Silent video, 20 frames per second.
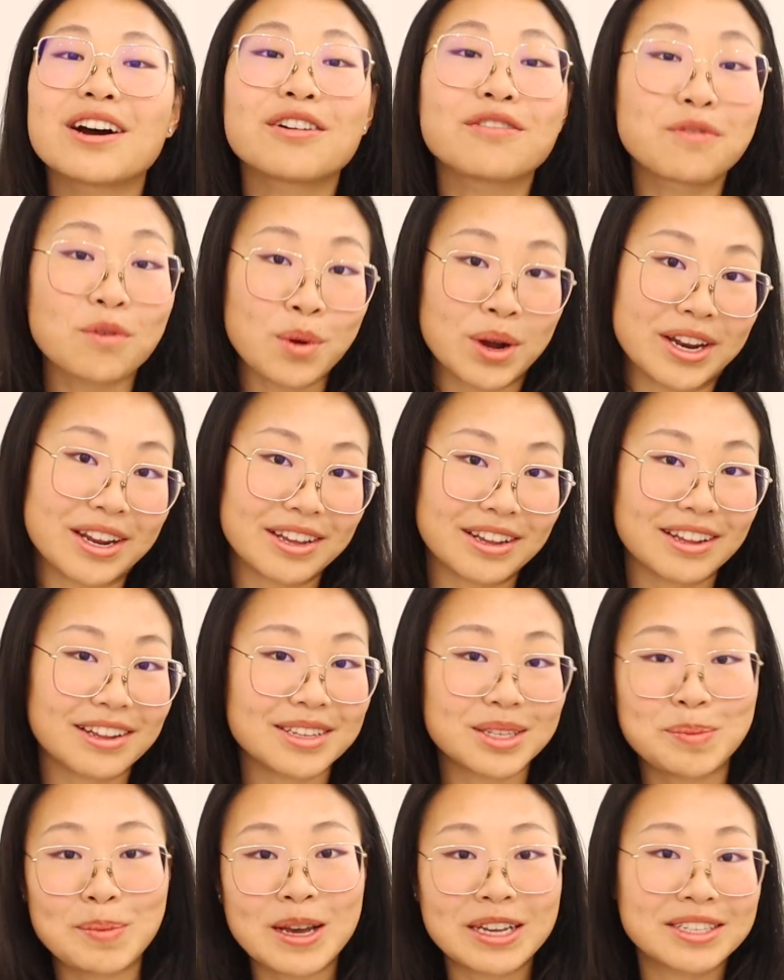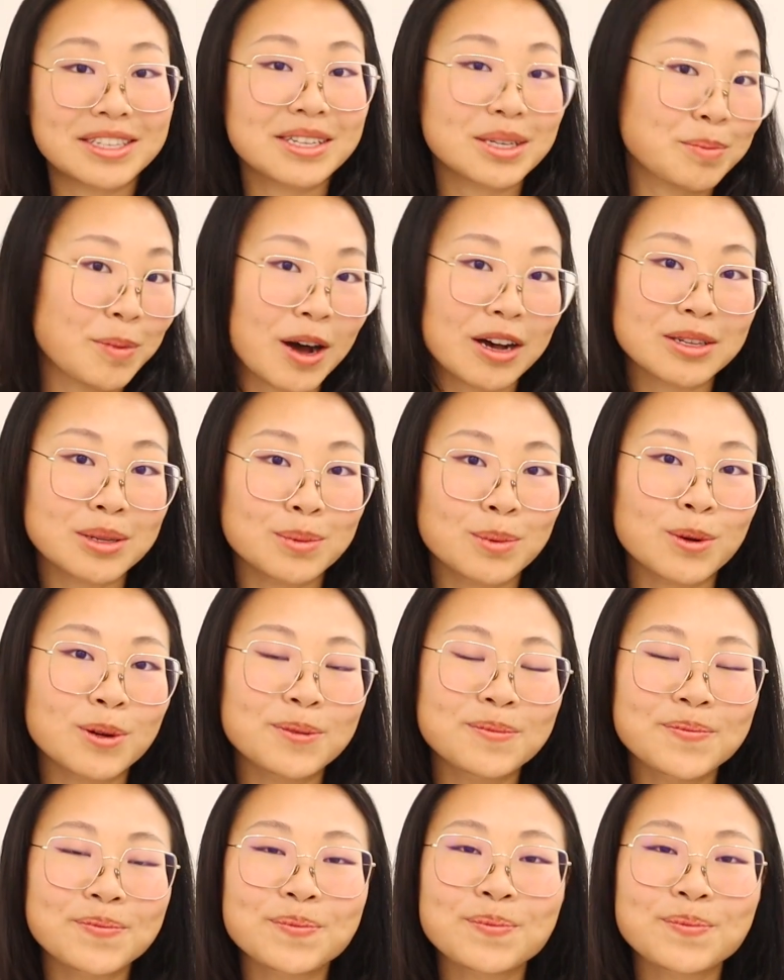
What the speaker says: avoid it as best as possible.